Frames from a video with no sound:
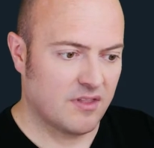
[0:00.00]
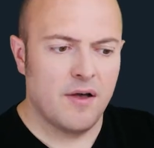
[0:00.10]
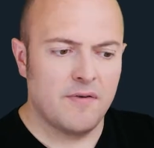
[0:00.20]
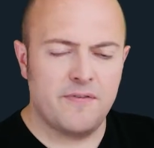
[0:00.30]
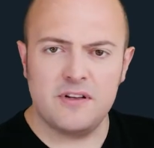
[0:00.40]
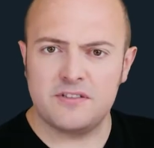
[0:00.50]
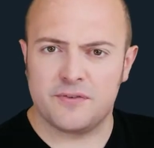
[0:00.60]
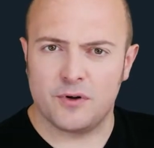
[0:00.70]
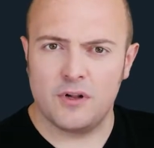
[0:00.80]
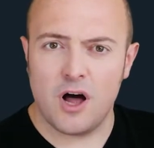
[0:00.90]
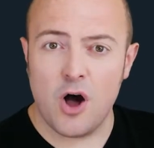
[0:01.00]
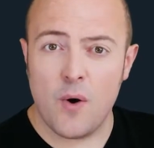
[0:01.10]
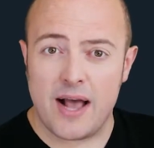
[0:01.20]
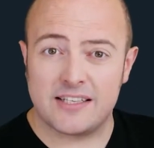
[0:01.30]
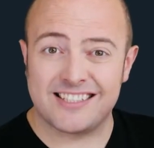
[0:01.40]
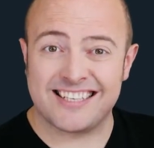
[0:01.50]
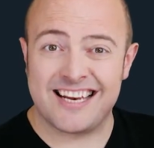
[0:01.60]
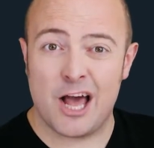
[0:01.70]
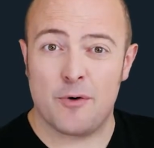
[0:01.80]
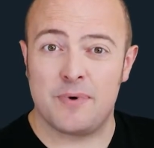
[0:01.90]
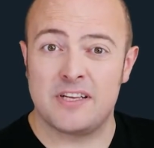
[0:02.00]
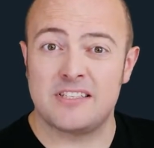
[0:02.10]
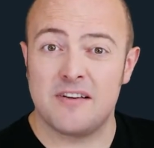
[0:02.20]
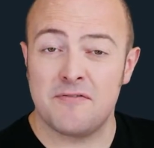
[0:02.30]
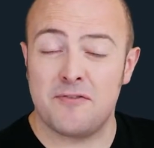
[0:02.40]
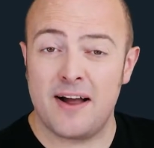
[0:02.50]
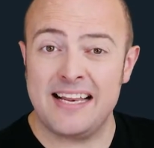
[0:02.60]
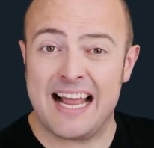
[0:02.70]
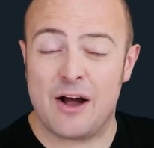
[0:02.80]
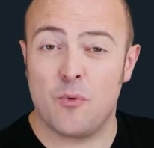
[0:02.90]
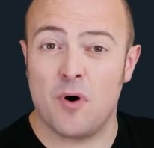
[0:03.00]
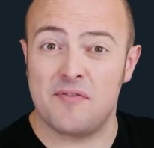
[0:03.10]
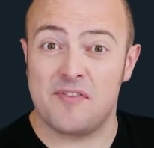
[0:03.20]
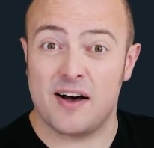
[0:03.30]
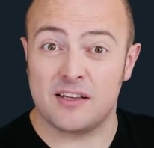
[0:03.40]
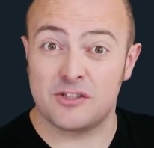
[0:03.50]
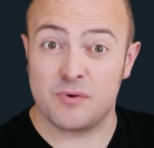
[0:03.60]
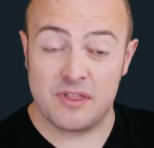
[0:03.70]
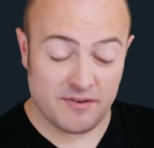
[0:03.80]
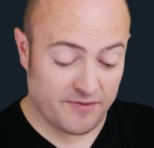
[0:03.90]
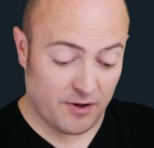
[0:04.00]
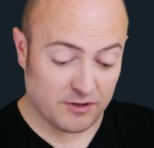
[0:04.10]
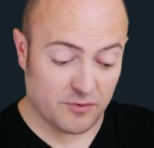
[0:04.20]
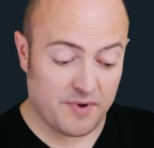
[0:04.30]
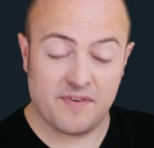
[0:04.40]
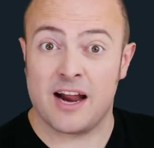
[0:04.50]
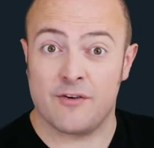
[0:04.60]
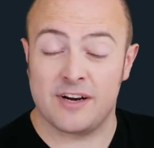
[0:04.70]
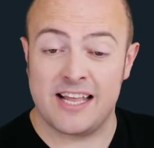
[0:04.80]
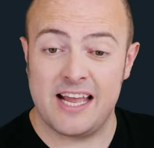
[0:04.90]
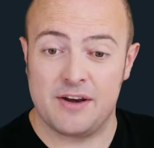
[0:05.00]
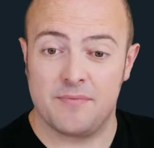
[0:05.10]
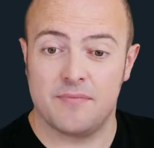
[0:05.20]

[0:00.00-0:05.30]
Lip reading: First of all, OS can help us find out what files are in the folder we've currently in.